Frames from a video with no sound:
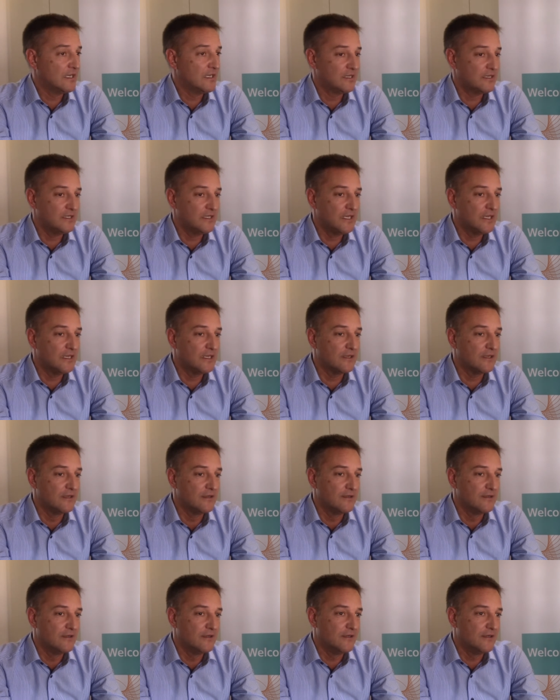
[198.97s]
I think
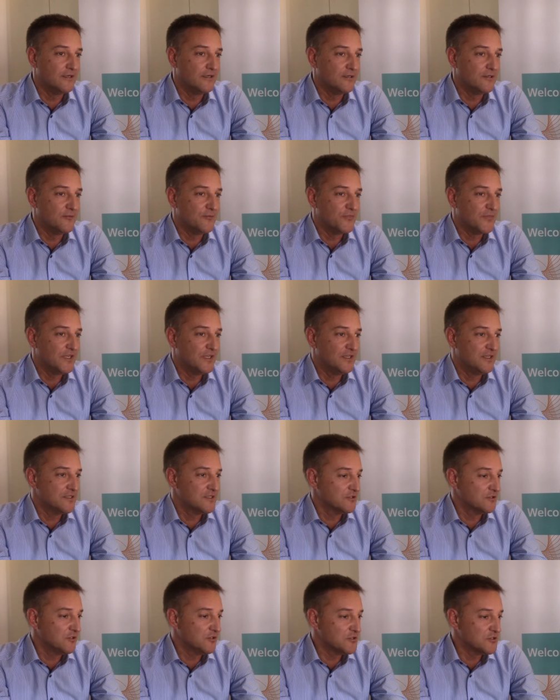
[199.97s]
uh, it
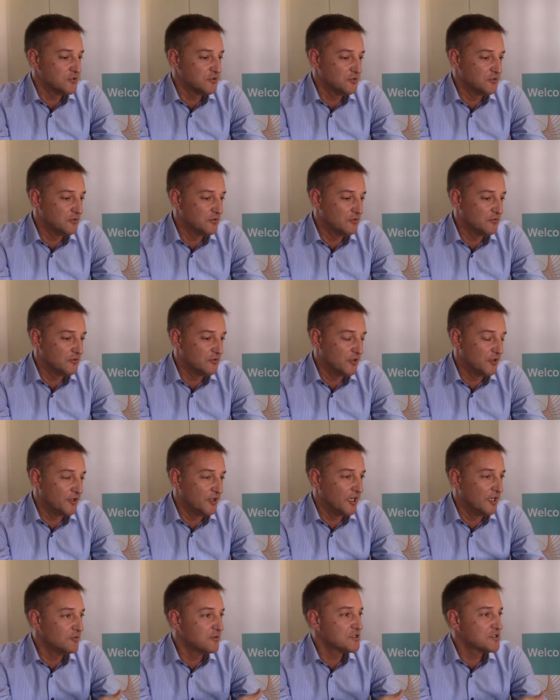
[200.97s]
is also
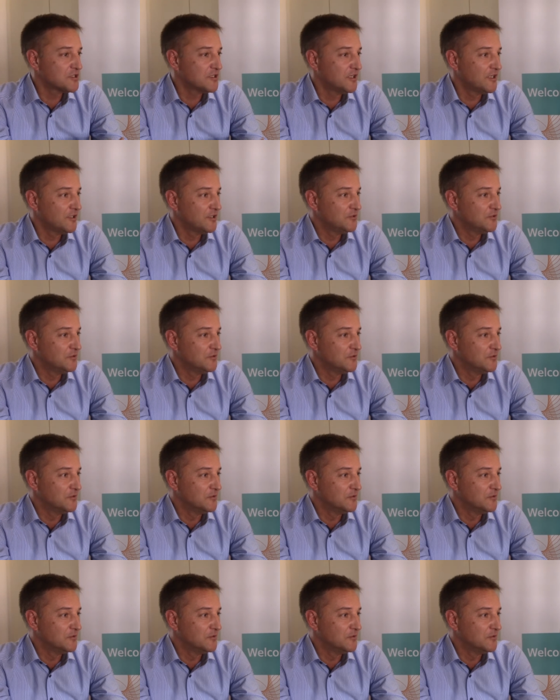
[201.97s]
on our side to